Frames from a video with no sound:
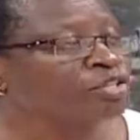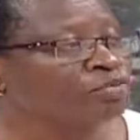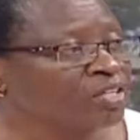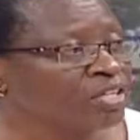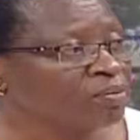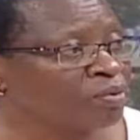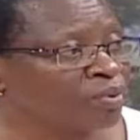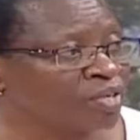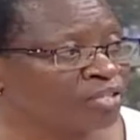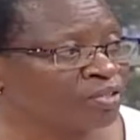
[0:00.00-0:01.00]
feed the
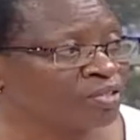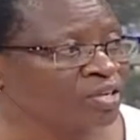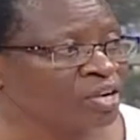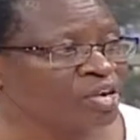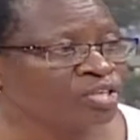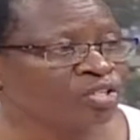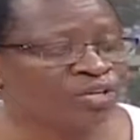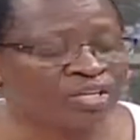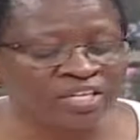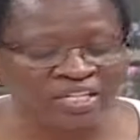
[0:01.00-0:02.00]
population.
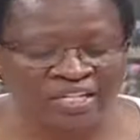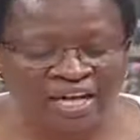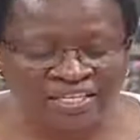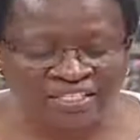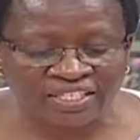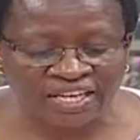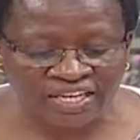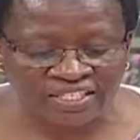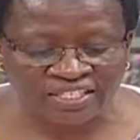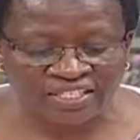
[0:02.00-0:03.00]
So in that
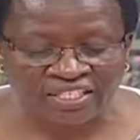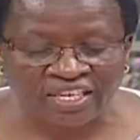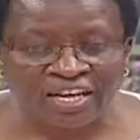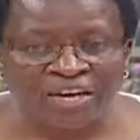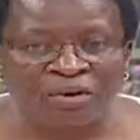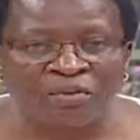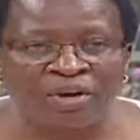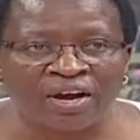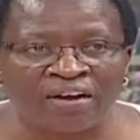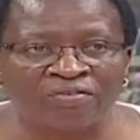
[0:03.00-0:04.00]
case,
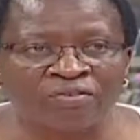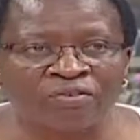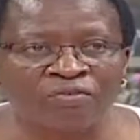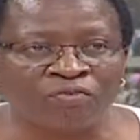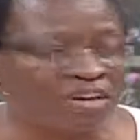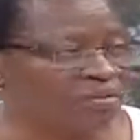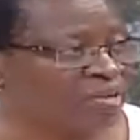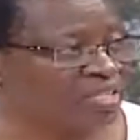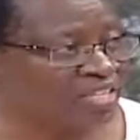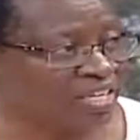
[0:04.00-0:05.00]
we have very
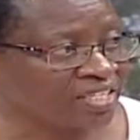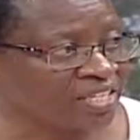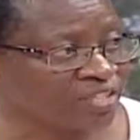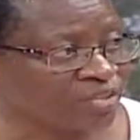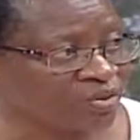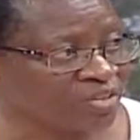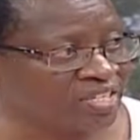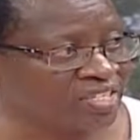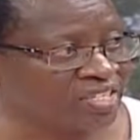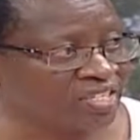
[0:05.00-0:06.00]
many success
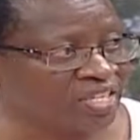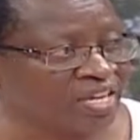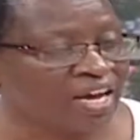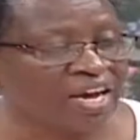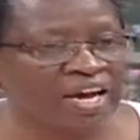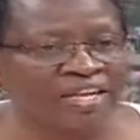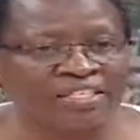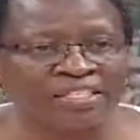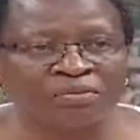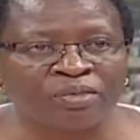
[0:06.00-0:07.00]
stories,
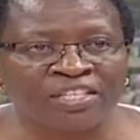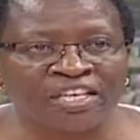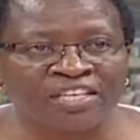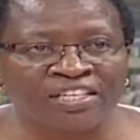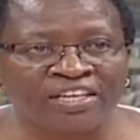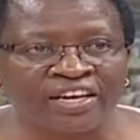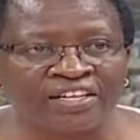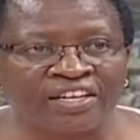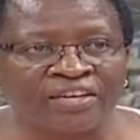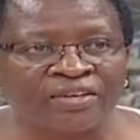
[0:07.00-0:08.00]
and especially in
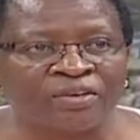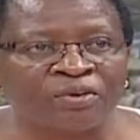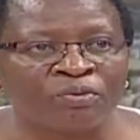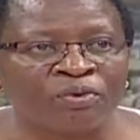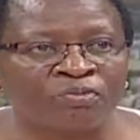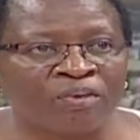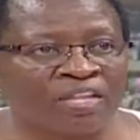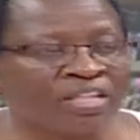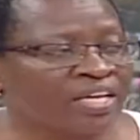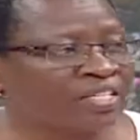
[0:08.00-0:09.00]
Kenya, we
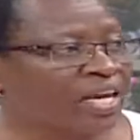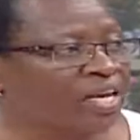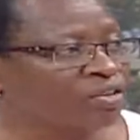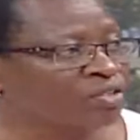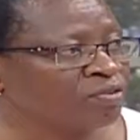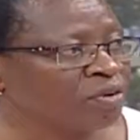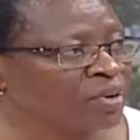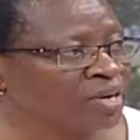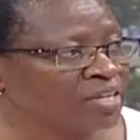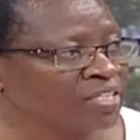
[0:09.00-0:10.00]
find that a lot of
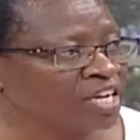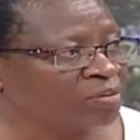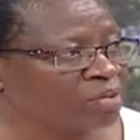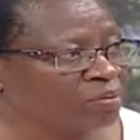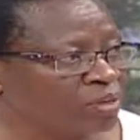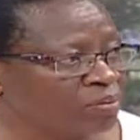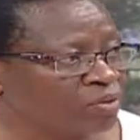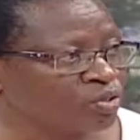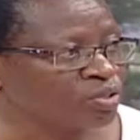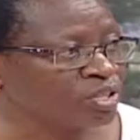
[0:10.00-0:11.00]
awareness had been
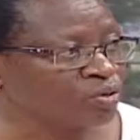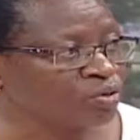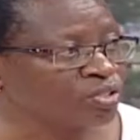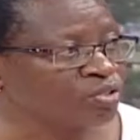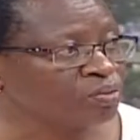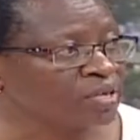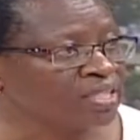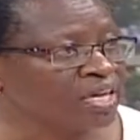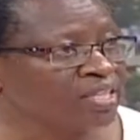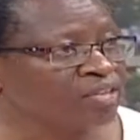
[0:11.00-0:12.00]
brought to the
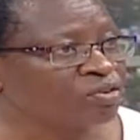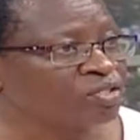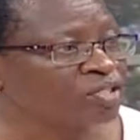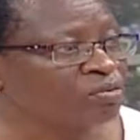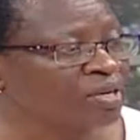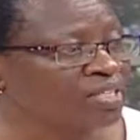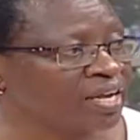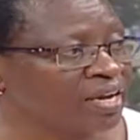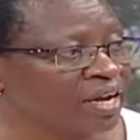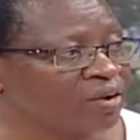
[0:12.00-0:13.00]
consumers, and the consumers
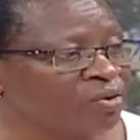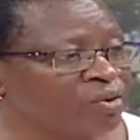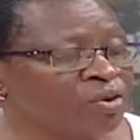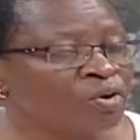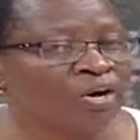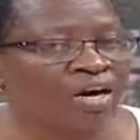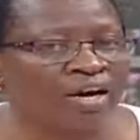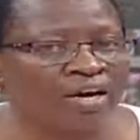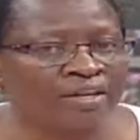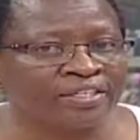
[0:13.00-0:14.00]
are now
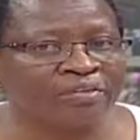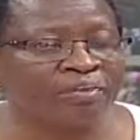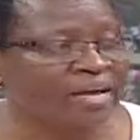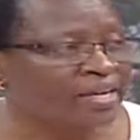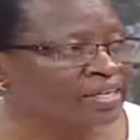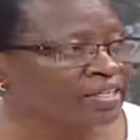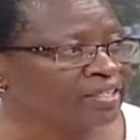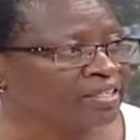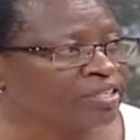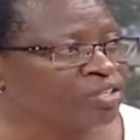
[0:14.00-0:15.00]

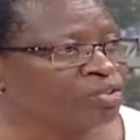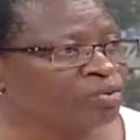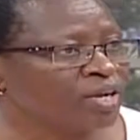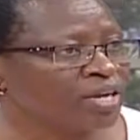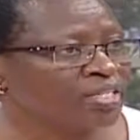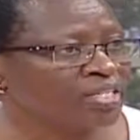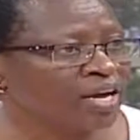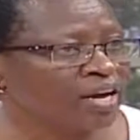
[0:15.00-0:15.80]
demanding to get